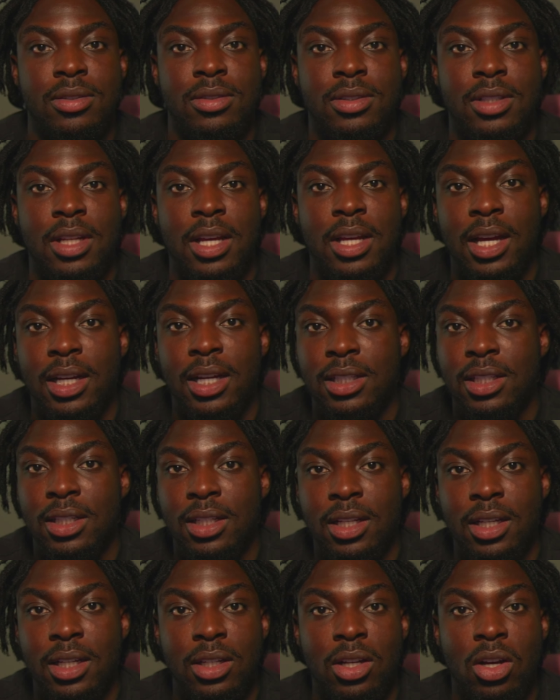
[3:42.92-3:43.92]
acting
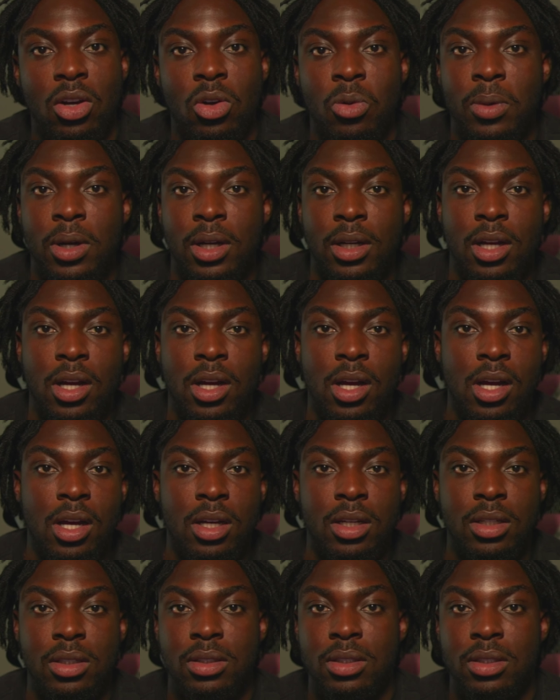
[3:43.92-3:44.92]
like, oh my
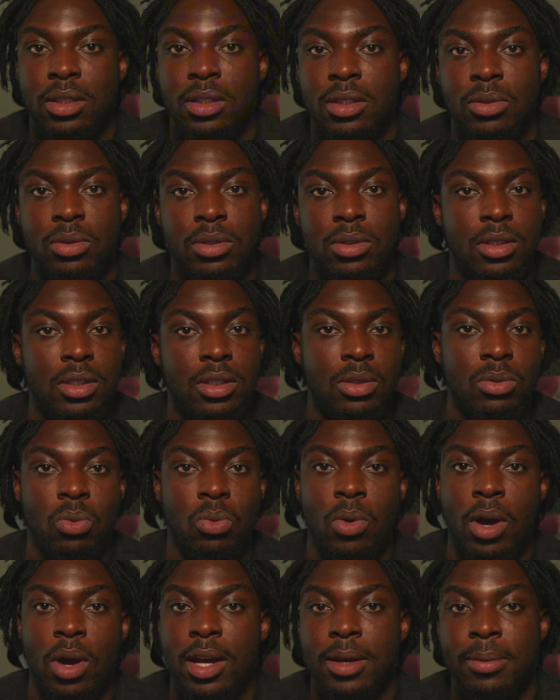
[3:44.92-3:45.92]
God,
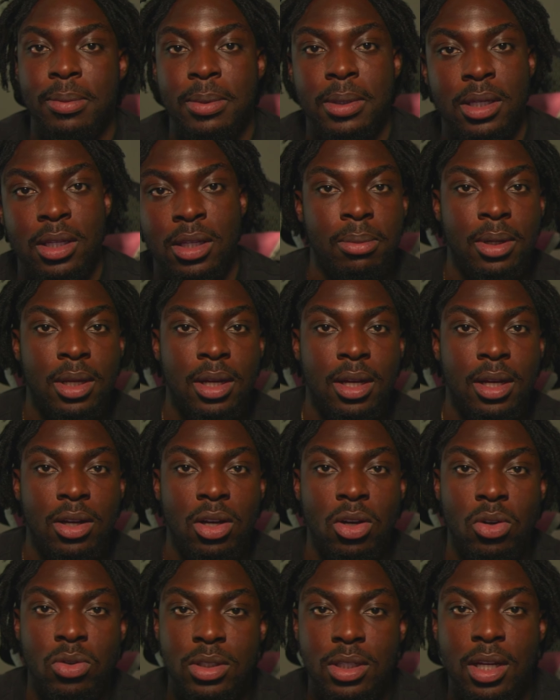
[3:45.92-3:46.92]
why me? My
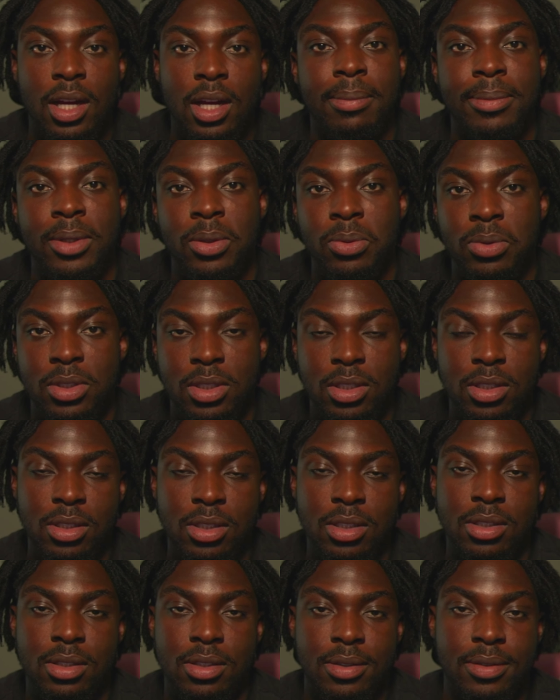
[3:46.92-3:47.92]
whole time you was
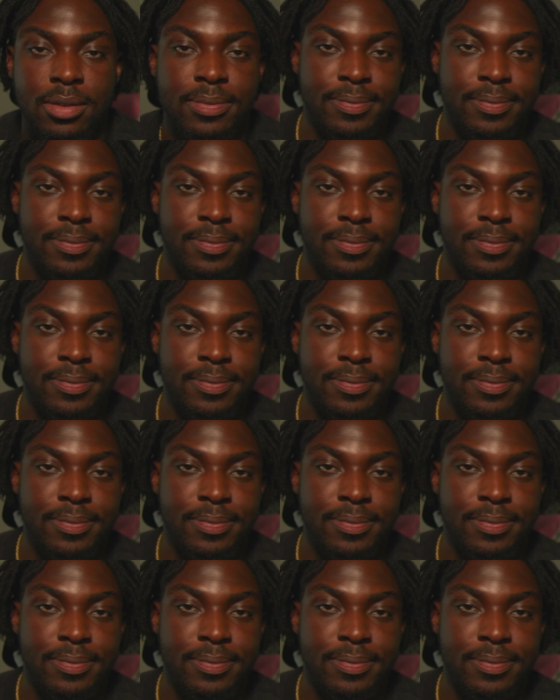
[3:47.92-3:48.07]
just,